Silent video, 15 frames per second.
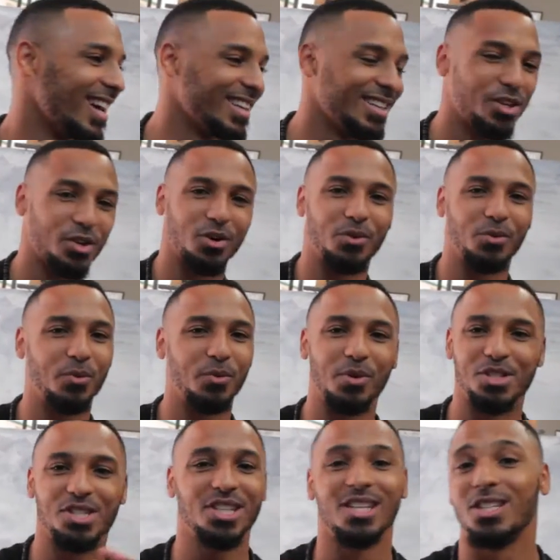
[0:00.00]
you know
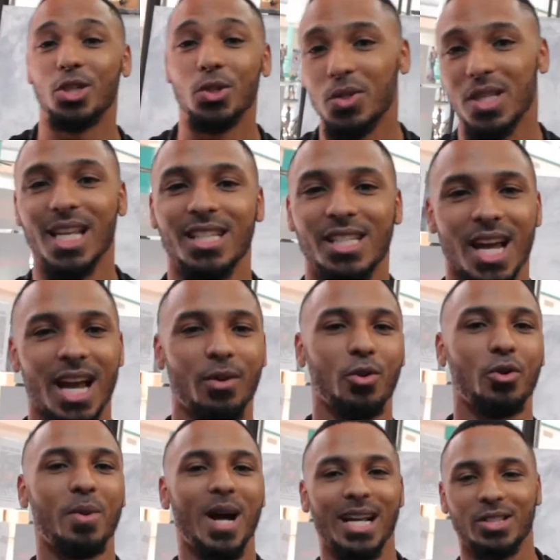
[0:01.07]
we're just gonna choose any giant
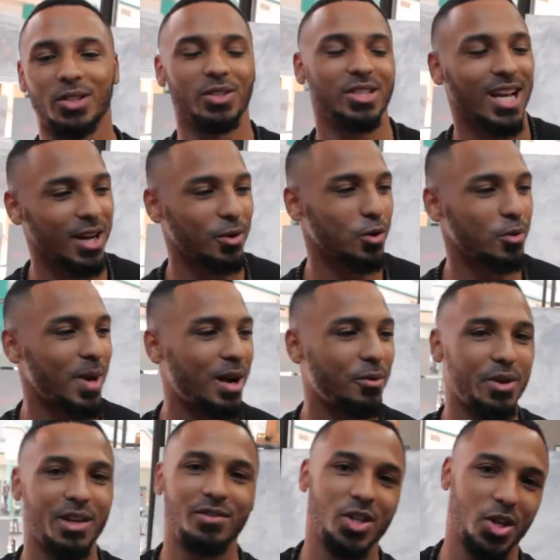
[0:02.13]
robot. So the giant robot
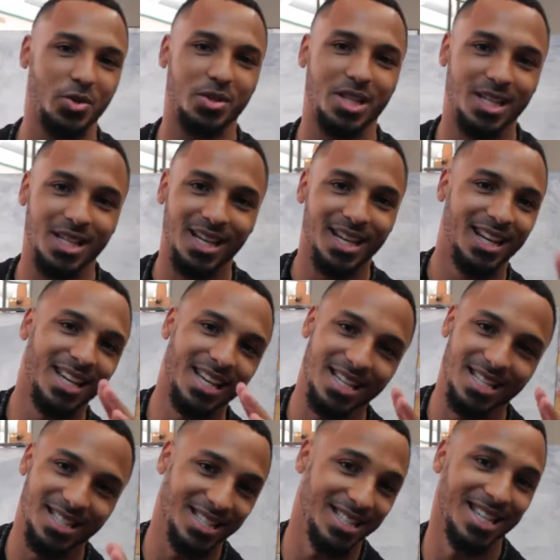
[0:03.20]
we have chosen
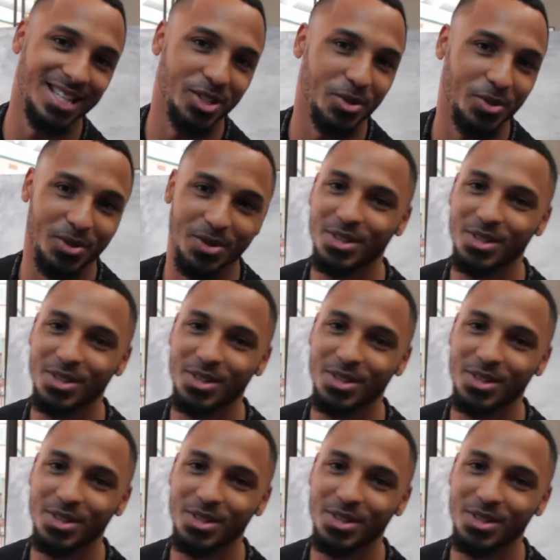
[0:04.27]
is the Sentinel.